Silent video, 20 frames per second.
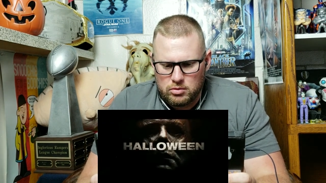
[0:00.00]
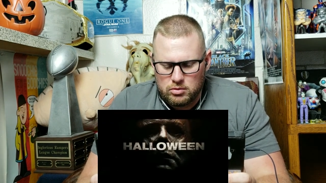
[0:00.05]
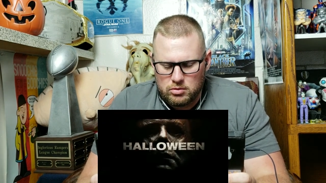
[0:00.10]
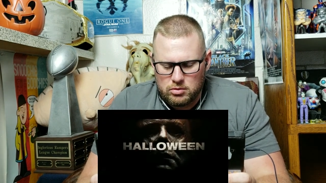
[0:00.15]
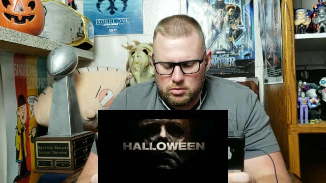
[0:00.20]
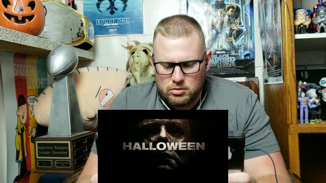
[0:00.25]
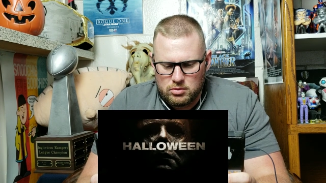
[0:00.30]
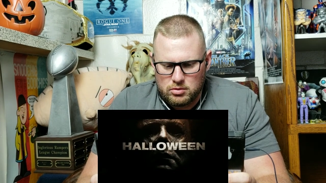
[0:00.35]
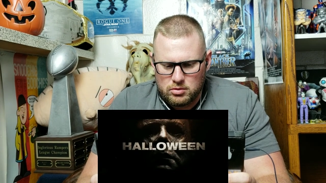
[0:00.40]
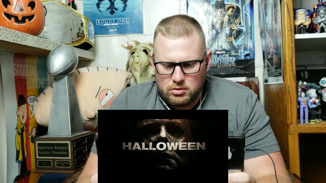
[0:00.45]

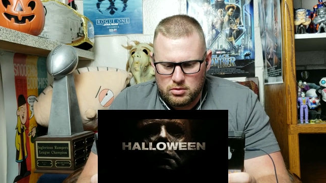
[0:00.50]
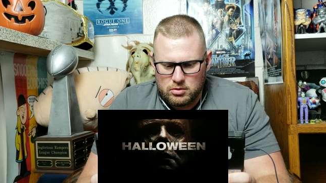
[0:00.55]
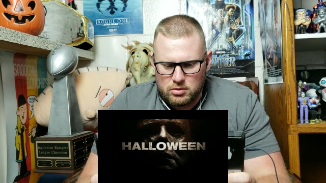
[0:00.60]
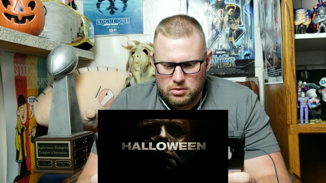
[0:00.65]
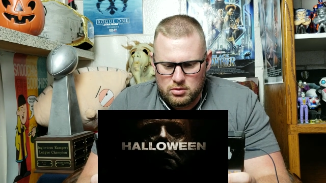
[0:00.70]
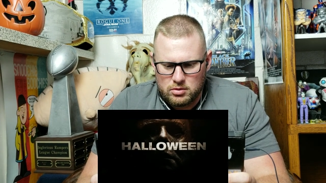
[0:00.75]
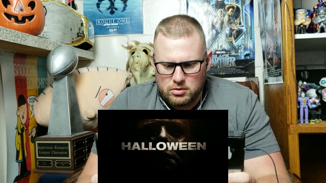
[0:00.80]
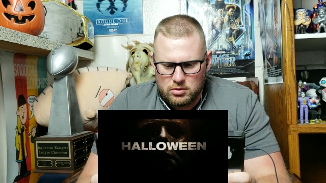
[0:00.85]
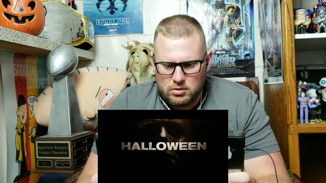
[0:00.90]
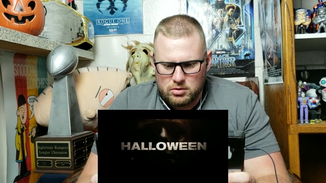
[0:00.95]

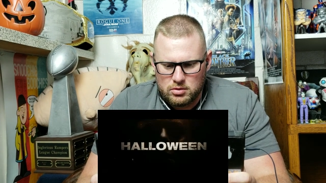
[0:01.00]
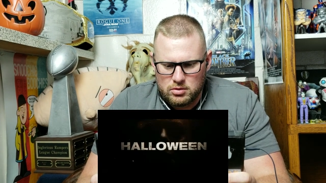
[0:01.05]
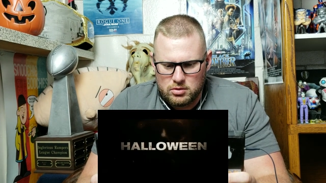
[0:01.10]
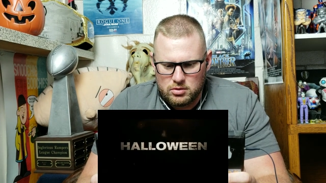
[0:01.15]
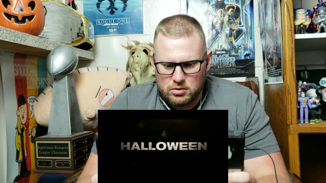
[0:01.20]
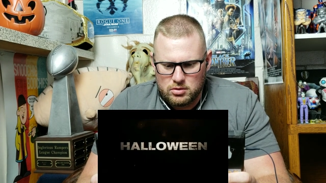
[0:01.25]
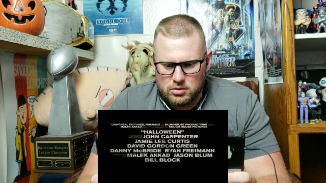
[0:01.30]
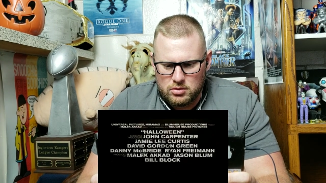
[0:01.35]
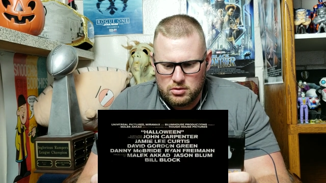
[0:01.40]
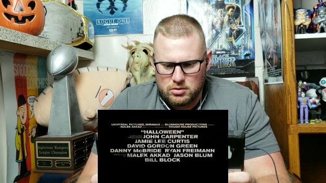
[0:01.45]

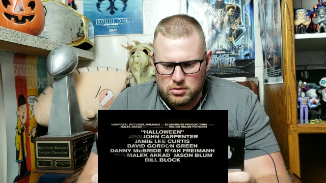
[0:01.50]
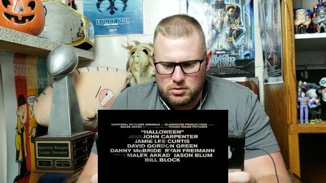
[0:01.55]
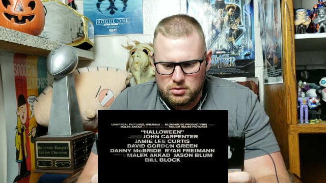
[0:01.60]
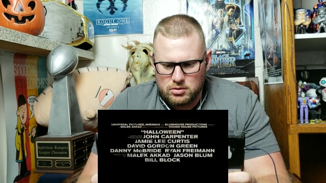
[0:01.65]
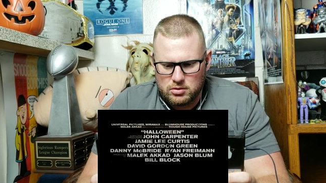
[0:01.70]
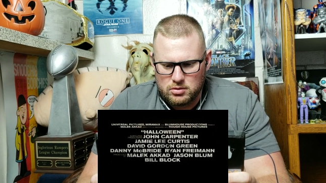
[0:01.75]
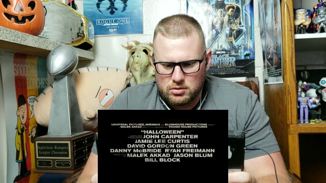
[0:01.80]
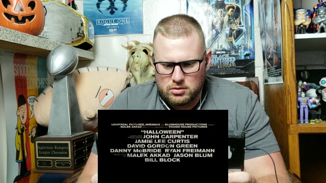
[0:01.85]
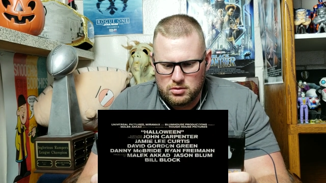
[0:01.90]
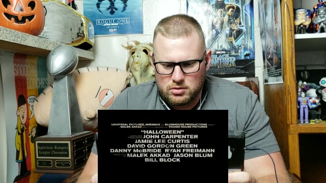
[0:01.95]

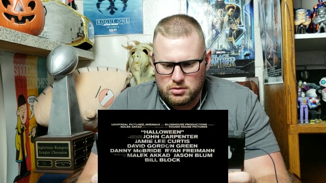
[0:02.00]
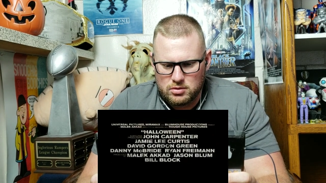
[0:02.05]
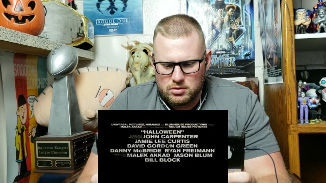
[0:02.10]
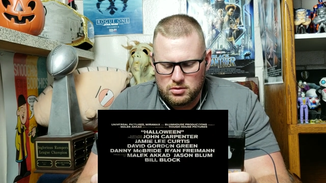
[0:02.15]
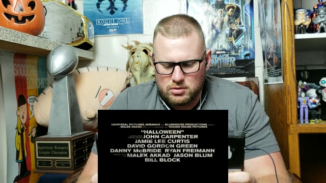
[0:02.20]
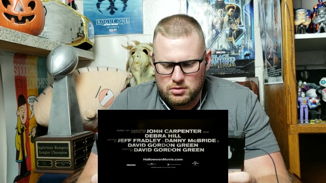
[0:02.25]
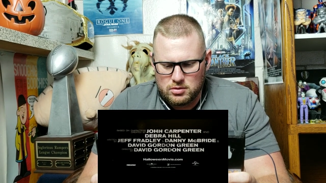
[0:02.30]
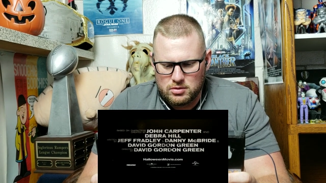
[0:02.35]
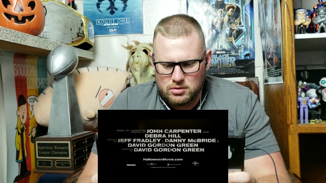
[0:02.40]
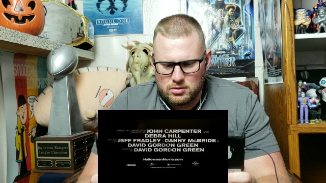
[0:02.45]

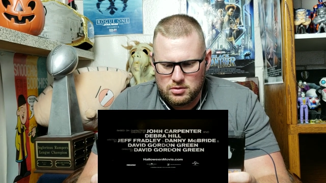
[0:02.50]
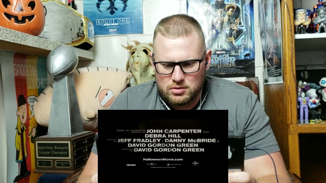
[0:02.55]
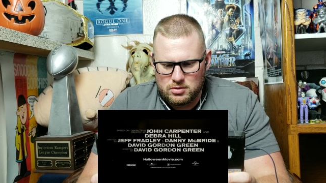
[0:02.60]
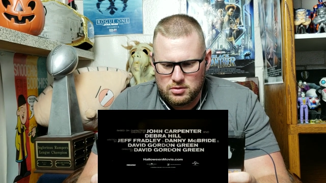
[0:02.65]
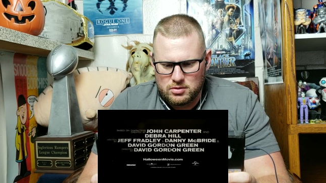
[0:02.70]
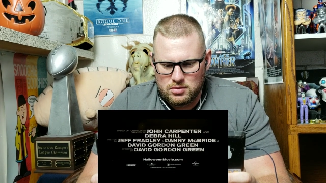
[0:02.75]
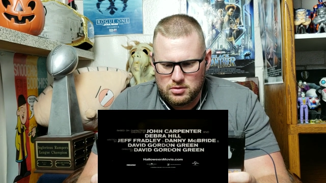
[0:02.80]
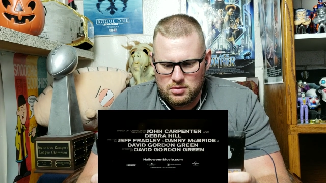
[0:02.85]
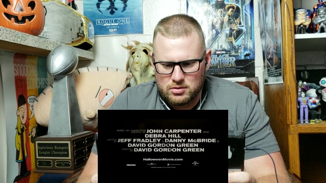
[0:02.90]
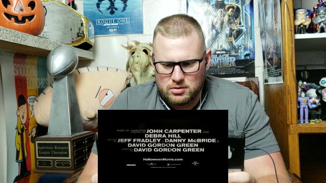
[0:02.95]

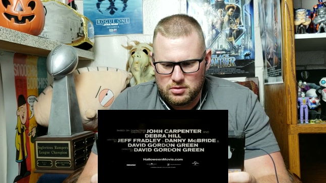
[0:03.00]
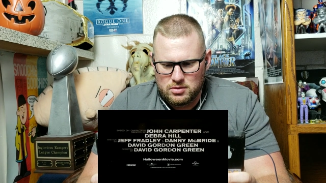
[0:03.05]
(no one is talking)